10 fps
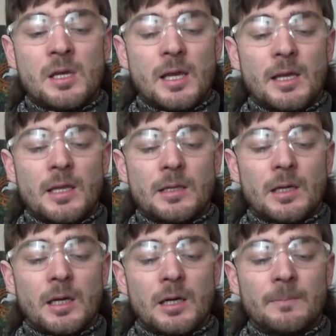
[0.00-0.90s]
And
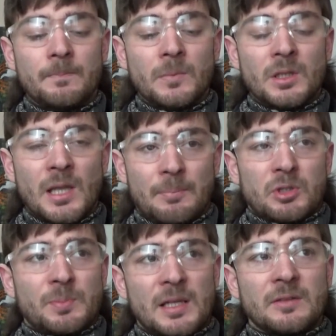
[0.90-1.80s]
that
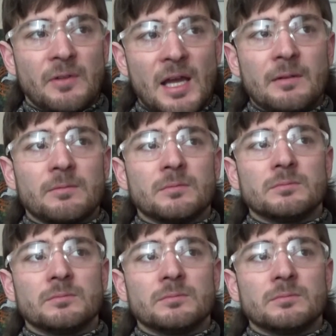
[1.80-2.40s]
perspective that